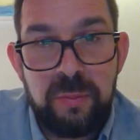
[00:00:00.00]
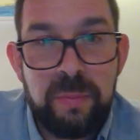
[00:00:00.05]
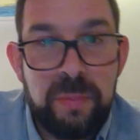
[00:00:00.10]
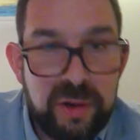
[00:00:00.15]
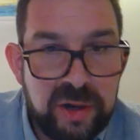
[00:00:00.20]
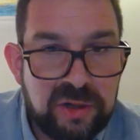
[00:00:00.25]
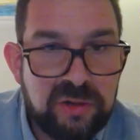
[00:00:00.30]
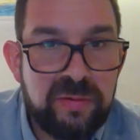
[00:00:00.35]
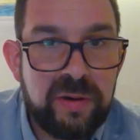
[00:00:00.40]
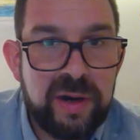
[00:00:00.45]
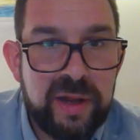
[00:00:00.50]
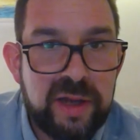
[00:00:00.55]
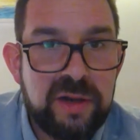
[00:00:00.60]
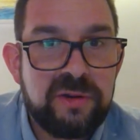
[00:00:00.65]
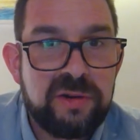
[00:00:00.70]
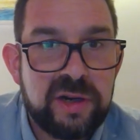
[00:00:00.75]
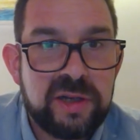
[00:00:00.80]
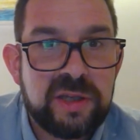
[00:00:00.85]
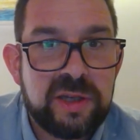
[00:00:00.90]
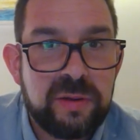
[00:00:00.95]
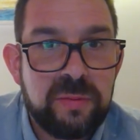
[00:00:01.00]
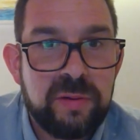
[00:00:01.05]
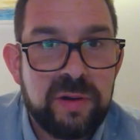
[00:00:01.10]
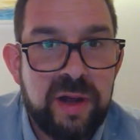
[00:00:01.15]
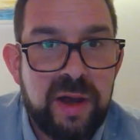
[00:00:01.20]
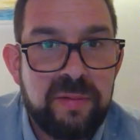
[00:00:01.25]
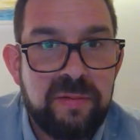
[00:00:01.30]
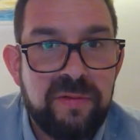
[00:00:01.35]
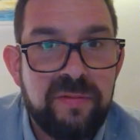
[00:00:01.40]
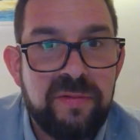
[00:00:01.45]
But it's really interesting when
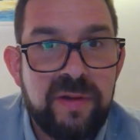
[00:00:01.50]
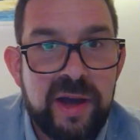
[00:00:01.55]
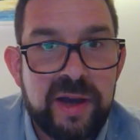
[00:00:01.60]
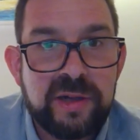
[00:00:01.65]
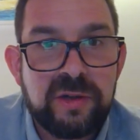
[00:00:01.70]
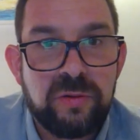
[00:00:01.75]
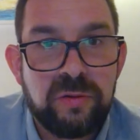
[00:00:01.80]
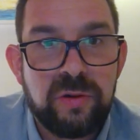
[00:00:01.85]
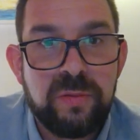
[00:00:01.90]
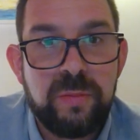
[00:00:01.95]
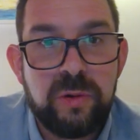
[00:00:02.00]
I reflect on